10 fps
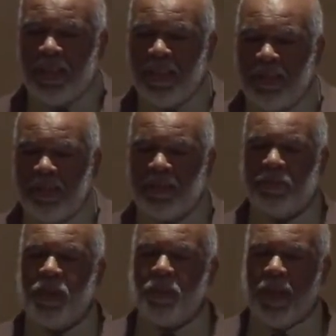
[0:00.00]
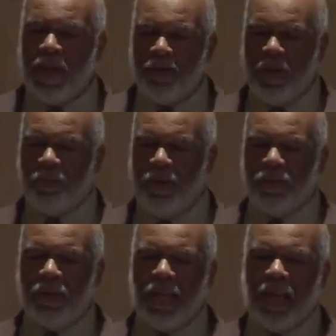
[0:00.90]
And this is people I grew up
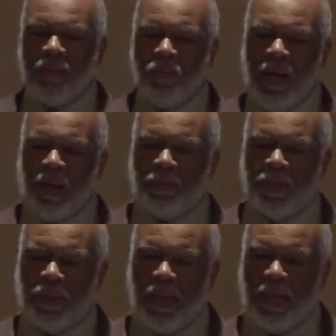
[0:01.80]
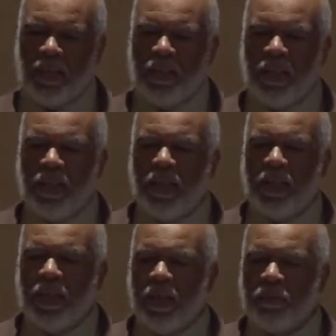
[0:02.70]
with. A lot of them wound up in jail,
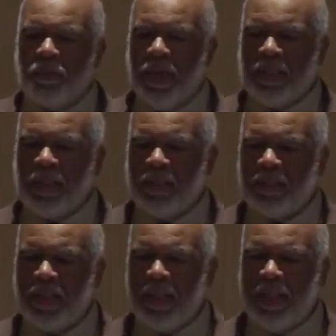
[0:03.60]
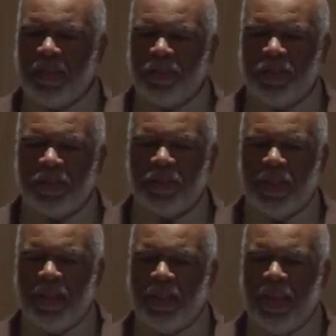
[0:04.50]
pregnant as teenagers,
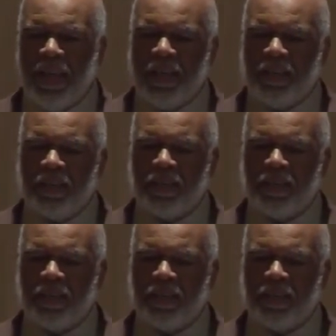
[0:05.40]
and